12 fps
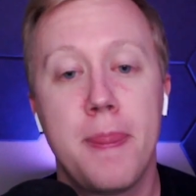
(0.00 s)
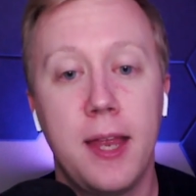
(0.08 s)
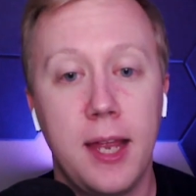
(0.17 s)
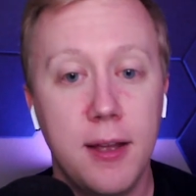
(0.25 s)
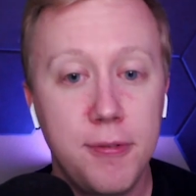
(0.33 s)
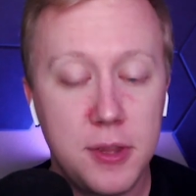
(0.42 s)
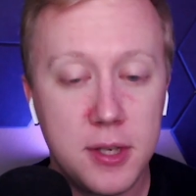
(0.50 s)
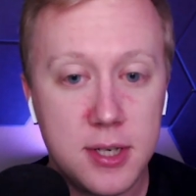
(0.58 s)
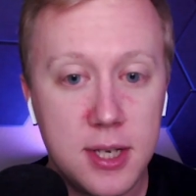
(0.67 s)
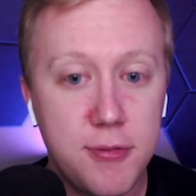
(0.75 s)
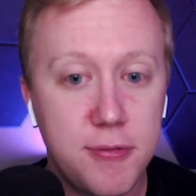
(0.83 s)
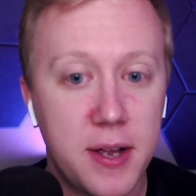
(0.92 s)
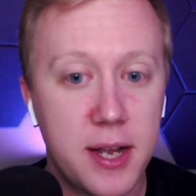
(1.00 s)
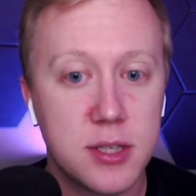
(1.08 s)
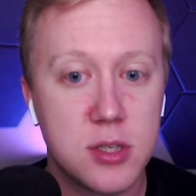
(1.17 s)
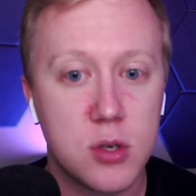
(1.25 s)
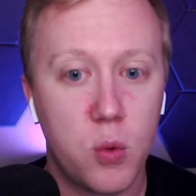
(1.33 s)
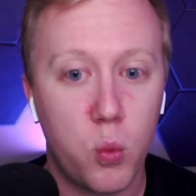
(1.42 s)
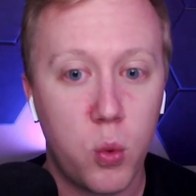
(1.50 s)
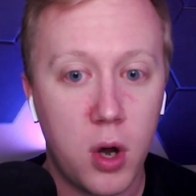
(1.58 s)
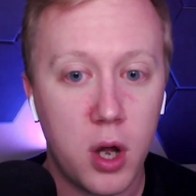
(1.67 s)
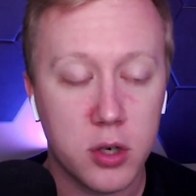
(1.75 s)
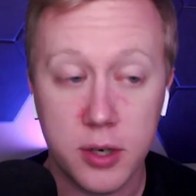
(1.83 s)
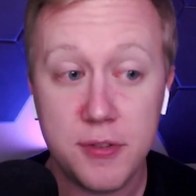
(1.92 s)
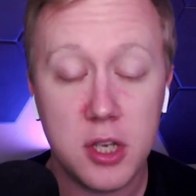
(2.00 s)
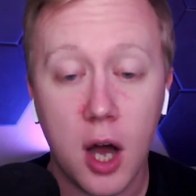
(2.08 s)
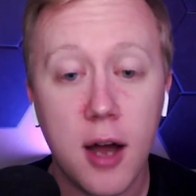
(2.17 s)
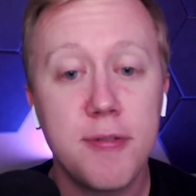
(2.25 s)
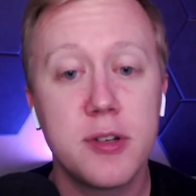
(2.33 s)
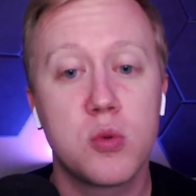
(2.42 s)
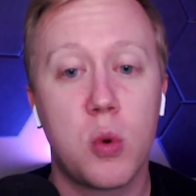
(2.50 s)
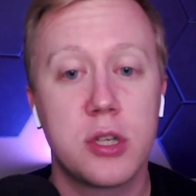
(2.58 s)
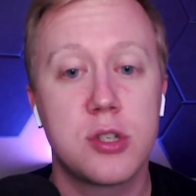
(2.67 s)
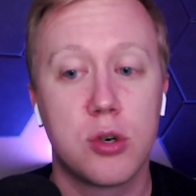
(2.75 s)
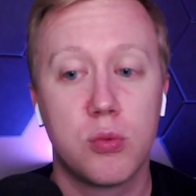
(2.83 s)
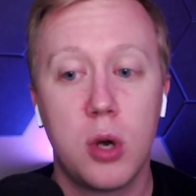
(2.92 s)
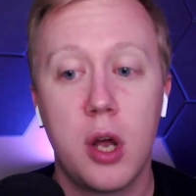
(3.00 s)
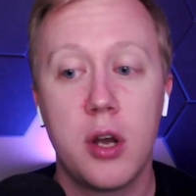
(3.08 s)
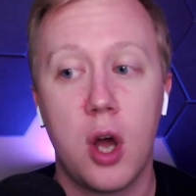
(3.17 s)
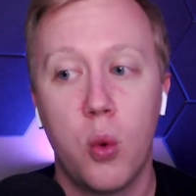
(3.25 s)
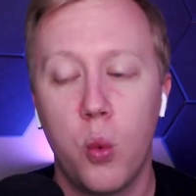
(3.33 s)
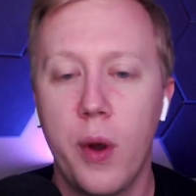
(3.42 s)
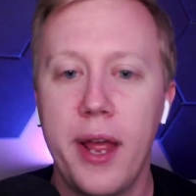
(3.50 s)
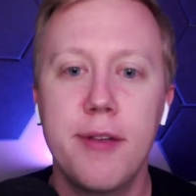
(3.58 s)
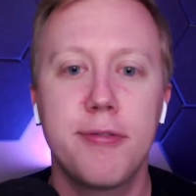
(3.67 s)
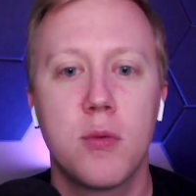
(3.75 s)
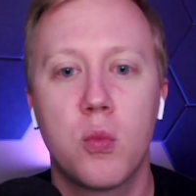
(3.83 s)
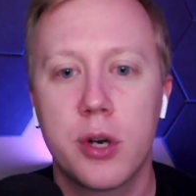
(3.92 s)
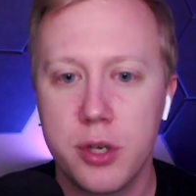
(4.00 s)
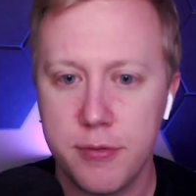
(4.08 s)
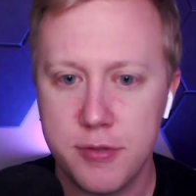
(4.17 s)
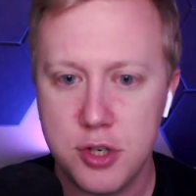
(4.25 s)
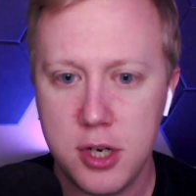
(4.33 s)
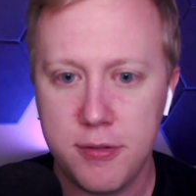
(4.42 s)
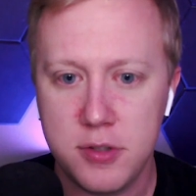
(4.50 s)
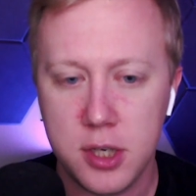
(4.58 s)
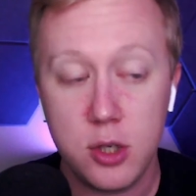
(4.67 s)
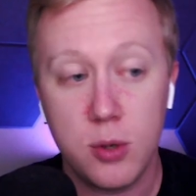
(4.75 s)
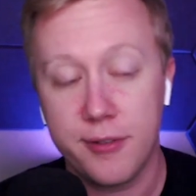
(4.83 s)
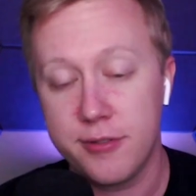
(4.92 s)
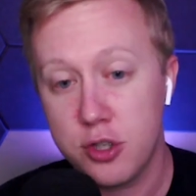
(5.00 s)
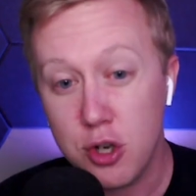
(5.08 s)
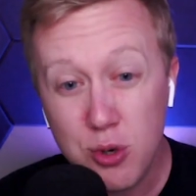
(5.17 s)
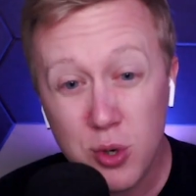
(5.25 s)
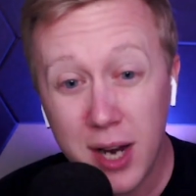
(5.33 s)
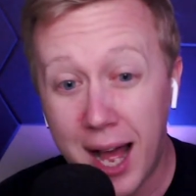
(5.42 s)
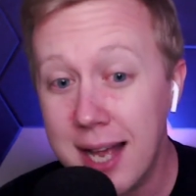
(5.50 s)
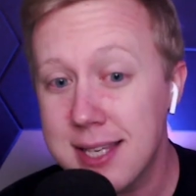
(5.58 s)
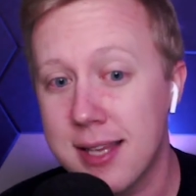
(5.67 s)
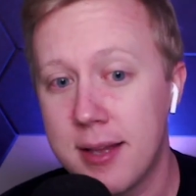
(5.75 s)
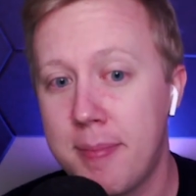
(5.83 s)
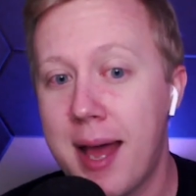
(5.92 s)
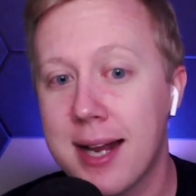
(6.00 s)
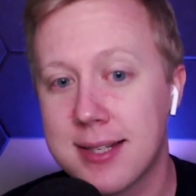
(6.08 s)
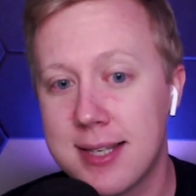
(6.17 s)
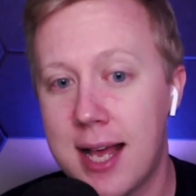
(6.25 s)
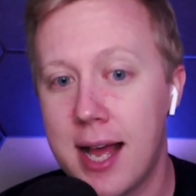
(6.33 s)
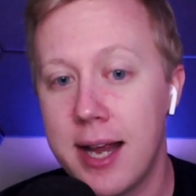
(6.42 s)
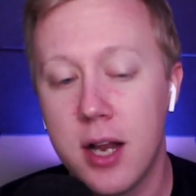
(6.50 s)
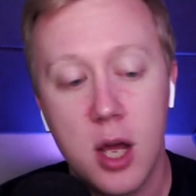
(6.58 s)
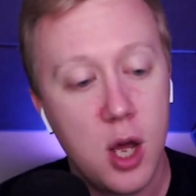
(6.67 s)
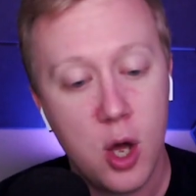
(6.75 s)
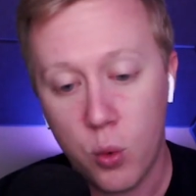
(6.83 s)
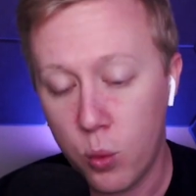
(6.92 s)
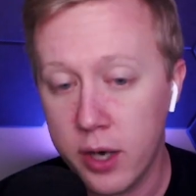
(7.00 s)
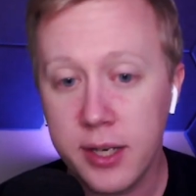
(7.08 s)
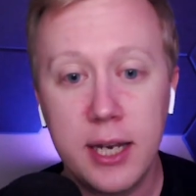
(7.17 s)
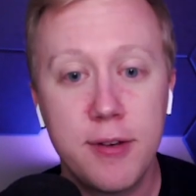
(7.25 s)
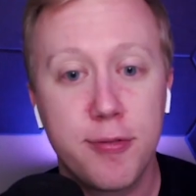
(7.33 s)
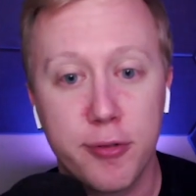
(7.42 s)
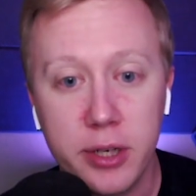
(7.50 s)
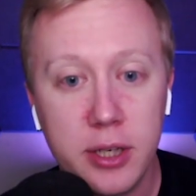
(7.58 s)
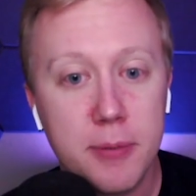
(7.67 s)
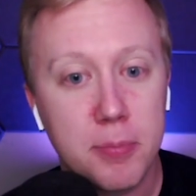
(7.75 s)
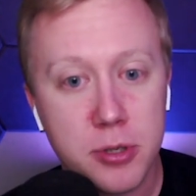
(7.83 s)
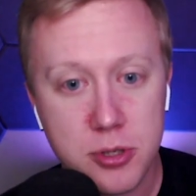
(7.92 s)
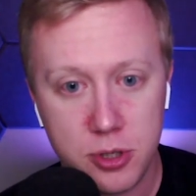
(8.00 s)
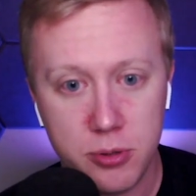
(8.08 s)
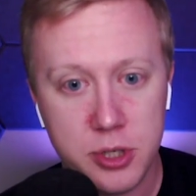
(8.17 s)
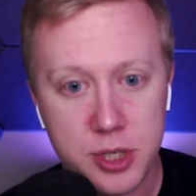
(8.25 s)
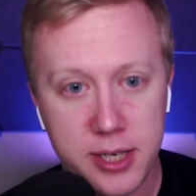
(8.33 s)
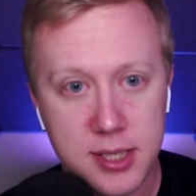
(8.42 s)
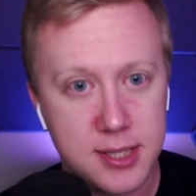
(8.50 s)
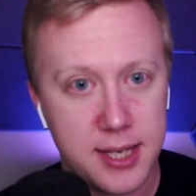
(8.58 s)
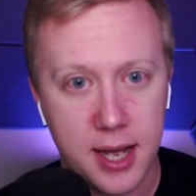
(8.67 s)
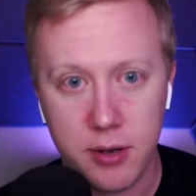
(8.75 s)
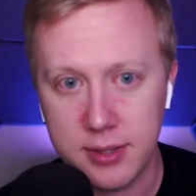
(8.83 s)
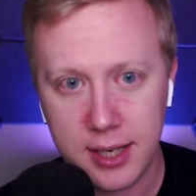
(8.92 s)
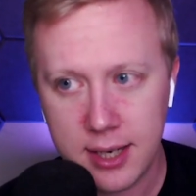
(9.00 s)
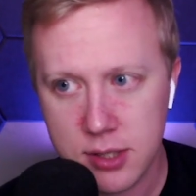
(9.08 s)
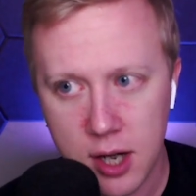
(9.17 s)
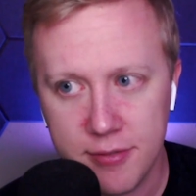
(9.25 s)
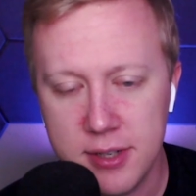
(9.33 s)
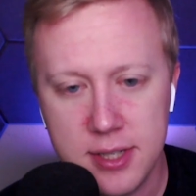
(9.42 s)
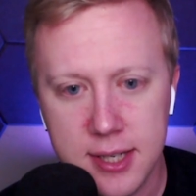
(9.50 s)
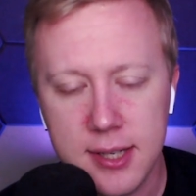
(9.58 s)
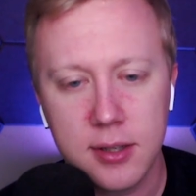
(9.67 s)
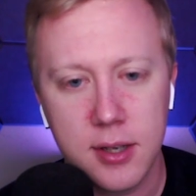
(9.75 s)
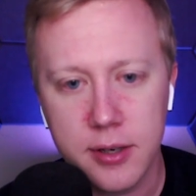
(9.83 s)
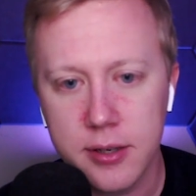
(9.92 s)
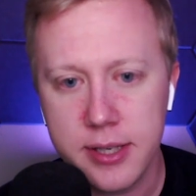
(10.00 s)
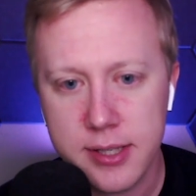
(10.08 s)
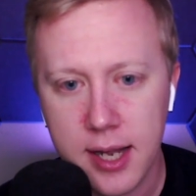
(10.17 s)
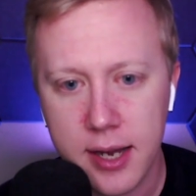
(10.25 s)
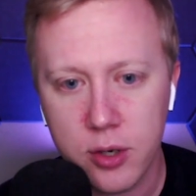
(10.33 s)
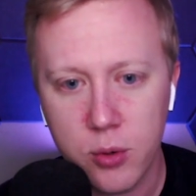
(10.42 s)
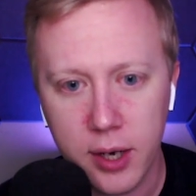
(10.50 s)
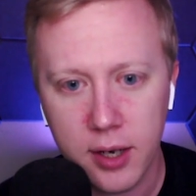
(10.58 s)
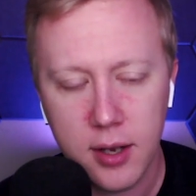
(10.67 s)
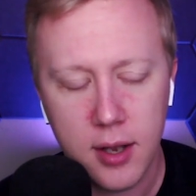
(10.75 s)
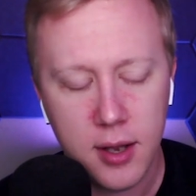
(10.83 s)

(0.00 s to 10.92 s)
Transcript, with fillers: if the defense want or if the offense wants to run away from where you've shifted, you have two guys on the backside. One can freely pursue and chase it down. That guy's often Danielle Hunter. He's kind of quick.